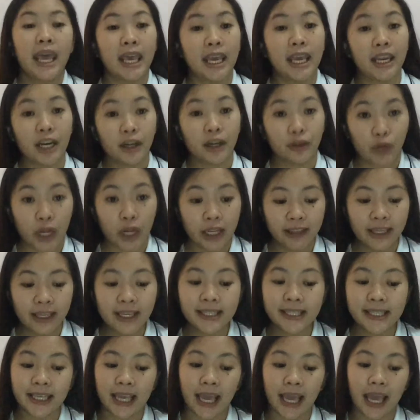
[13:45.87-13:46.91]
In a rating
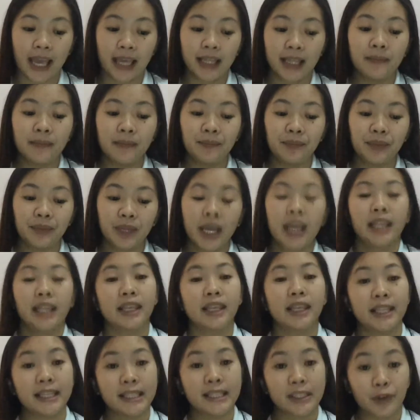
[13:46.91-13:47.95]
scale,
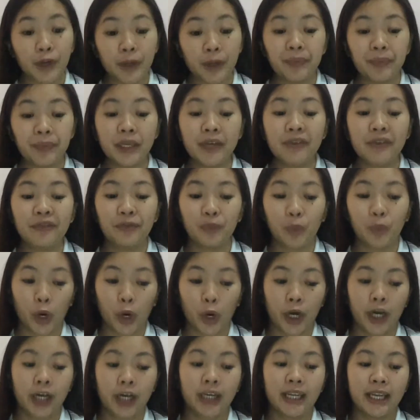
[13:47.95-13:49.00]
the descriptive
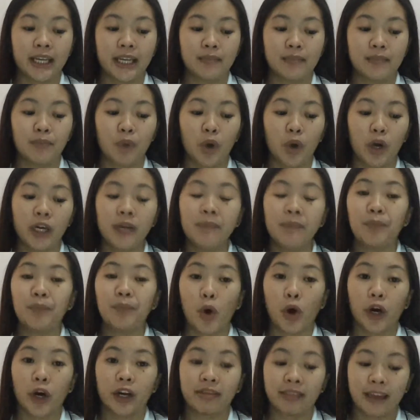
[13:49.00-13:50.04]
word is more
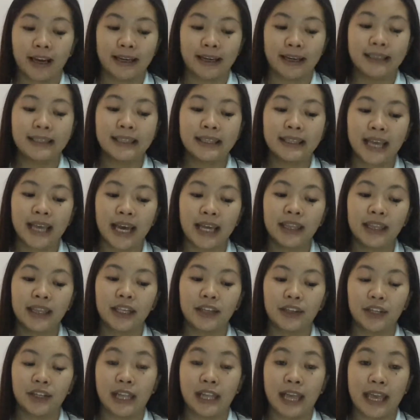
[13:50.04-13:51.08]
important than
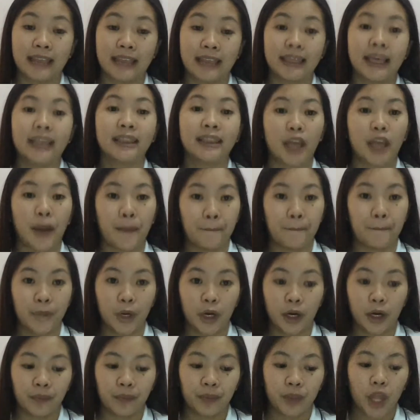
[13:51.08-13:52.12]
the related
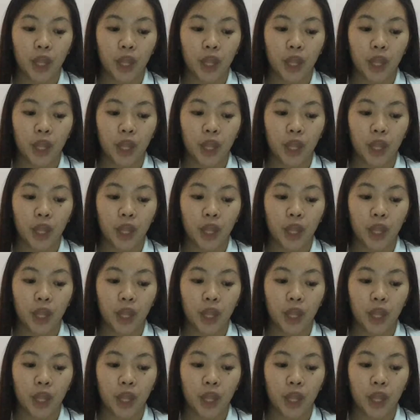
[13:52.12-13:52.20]
number.